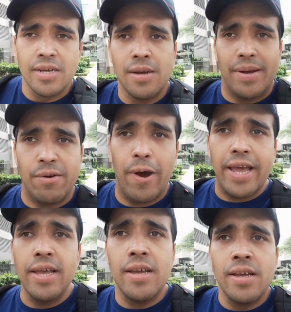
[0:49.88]
by the way,
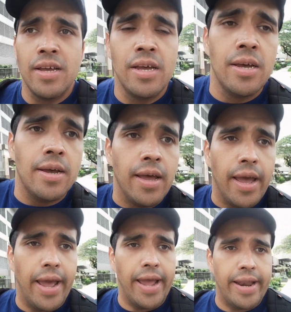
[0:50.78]

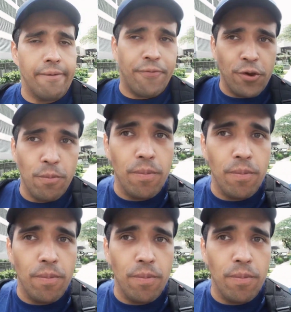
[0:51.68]
and a few